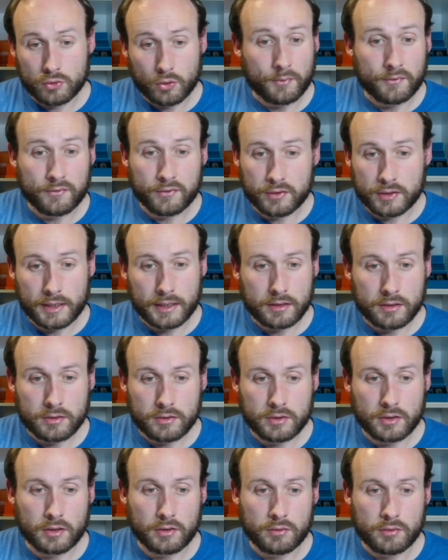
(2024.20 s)
top of your deck.
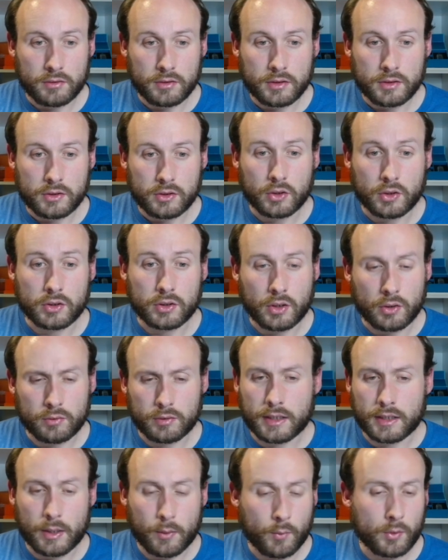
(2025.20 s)
So you can
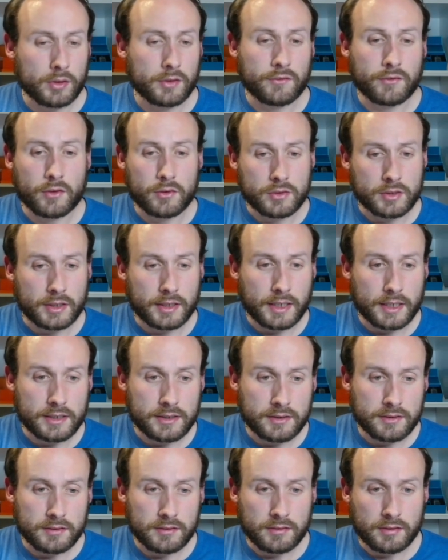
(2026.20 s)
only get 1 of those, I
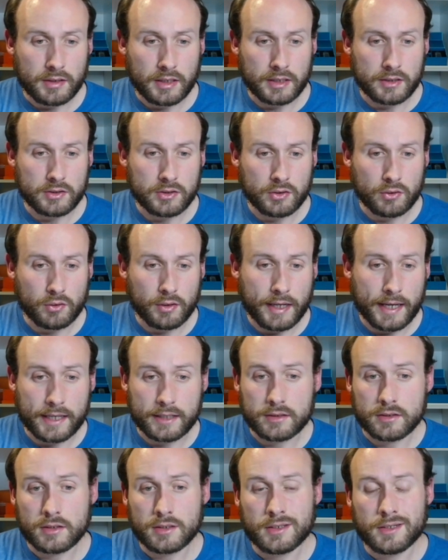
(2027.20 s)
guess, into your
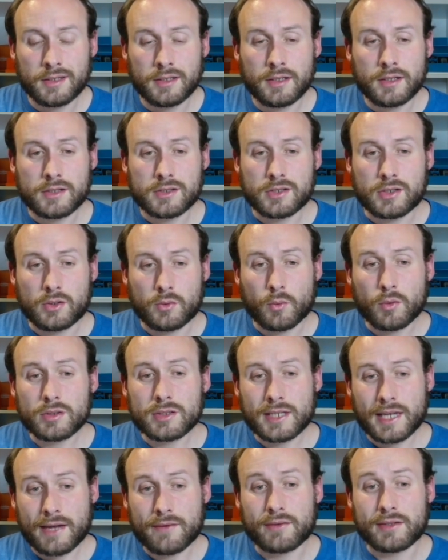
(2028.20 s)
hand. So you
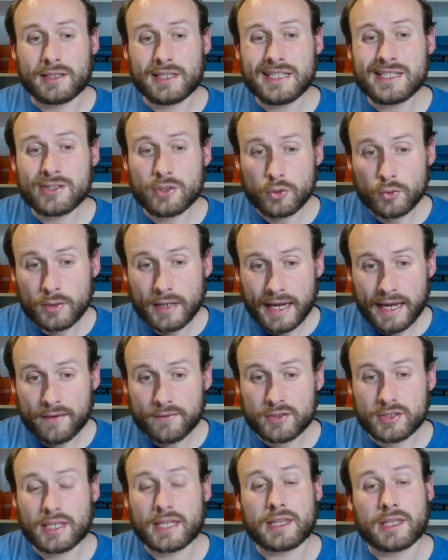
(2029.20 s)
want to have at least 2
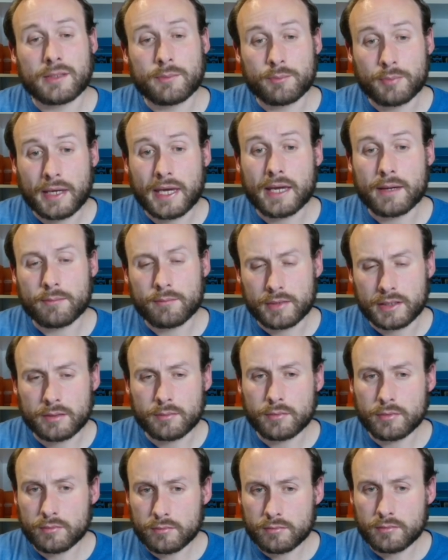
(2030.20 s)
caves to get the bare
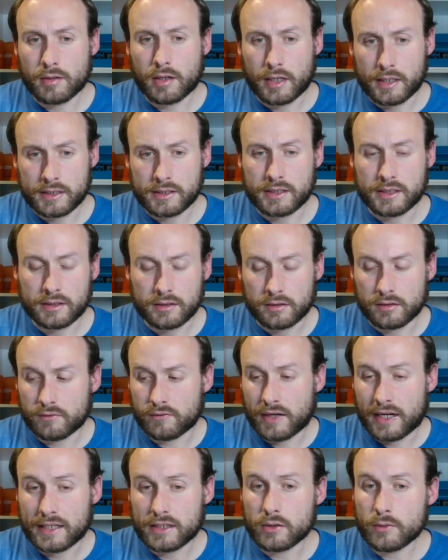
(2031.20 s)
minimum ideal
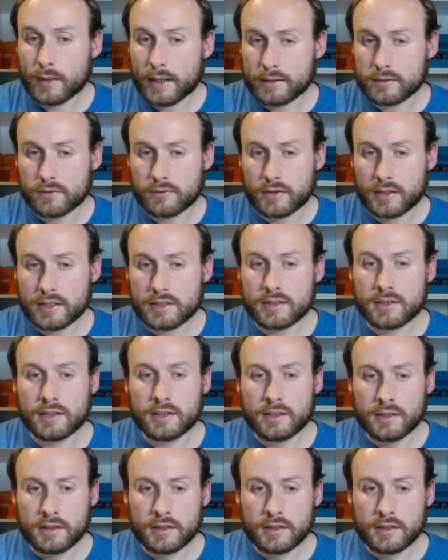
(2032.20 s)
value out of this,